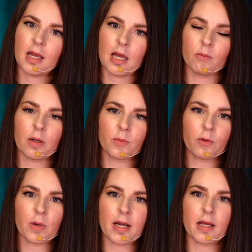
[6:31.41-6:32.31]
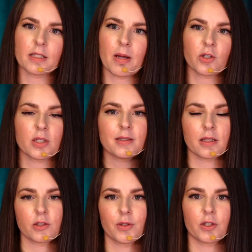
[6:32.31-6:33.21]
And when we're writing, especially
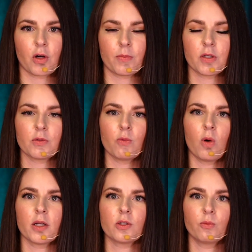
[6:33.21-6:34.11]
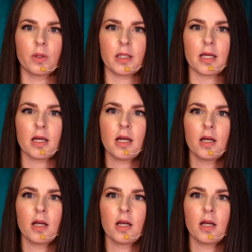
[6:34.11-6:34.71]
sensory descriptions, we want to really